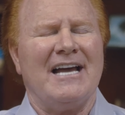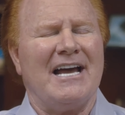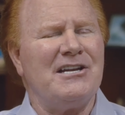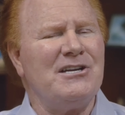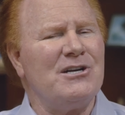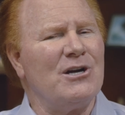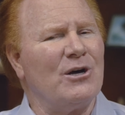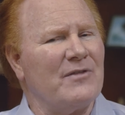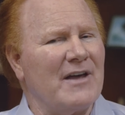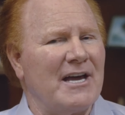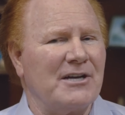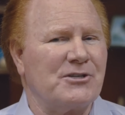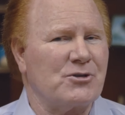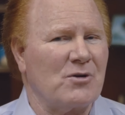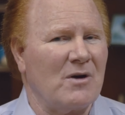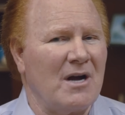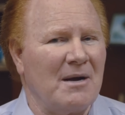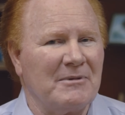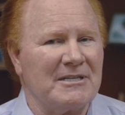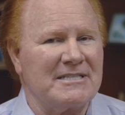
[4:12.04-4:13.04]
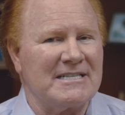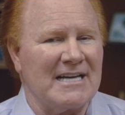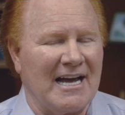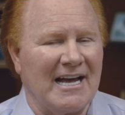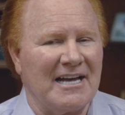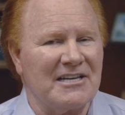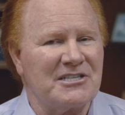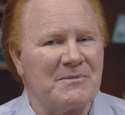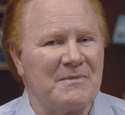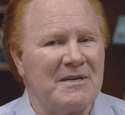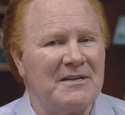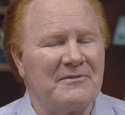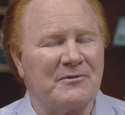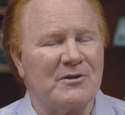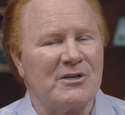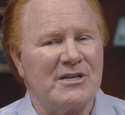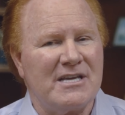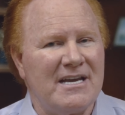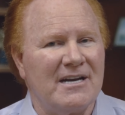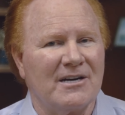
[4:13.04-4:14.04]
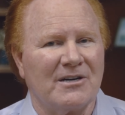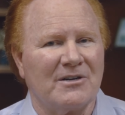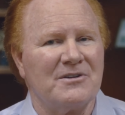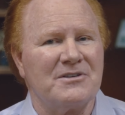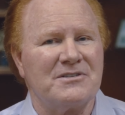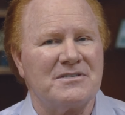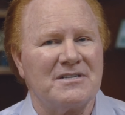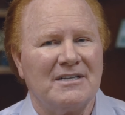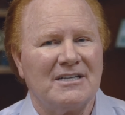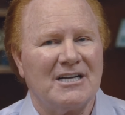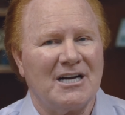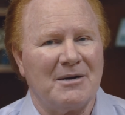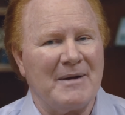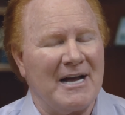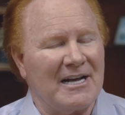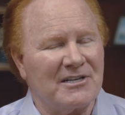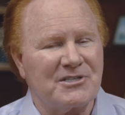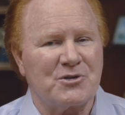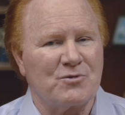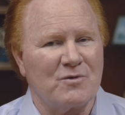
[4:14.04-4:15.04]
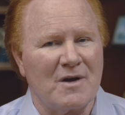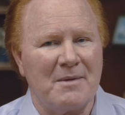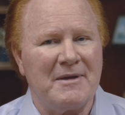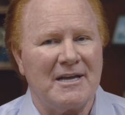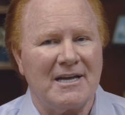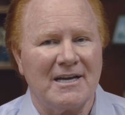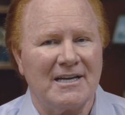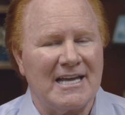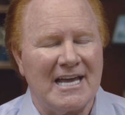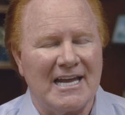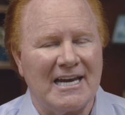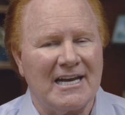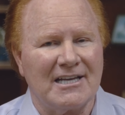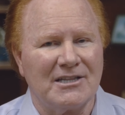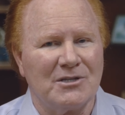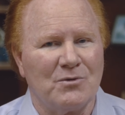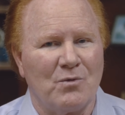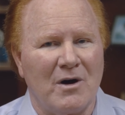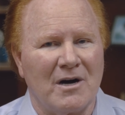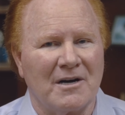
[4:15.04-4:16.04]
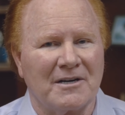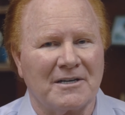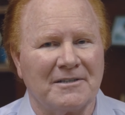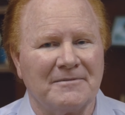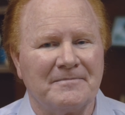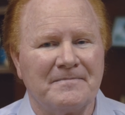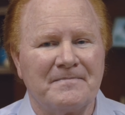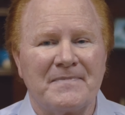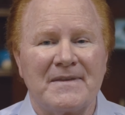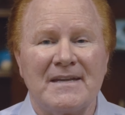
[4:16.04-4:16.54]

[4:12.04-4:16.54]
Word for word: And you know, that traumatized me for years about swimming and getting in the water.